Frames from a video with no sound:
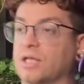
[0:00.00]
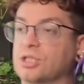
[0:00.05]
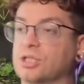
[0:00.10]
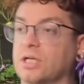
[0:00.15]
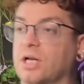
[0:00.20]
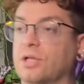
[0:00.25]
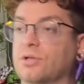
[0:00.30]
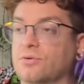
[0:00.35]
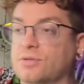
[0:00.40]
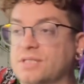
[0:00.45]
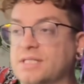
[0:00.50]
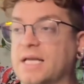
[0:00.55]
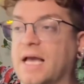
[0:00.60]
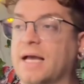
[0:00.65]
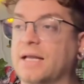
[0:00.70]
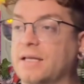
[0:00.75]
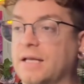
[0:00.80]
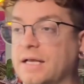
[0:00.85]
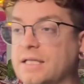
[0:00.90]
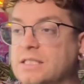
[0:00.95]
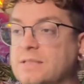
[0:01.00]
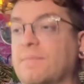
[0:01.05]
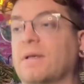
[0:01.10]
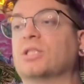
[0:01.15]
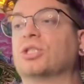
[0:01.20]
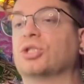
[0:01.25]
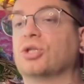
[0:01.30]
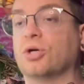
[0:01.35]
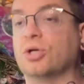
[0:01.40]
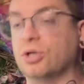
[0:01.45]
and understanding to make
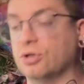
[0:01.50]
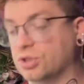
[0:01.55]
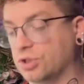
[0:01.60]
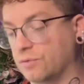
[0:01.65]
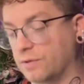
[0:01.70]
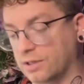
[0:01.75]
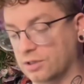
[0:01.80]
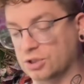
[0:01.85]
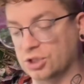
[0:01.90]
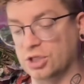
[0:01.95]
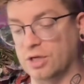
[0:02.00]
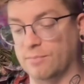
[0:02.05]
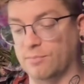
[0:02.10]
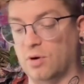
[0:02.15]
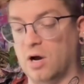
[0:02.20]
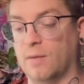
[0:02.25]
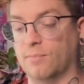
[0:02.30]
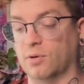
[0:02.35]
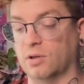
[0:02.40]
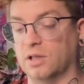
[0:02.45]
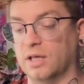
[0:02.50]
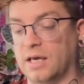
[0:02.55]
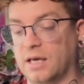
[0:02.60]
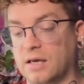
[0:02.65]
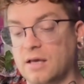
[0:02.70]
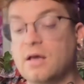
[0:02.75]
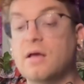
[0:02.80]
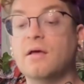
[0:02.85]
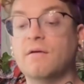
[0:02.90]
sure you're doing your shit properly.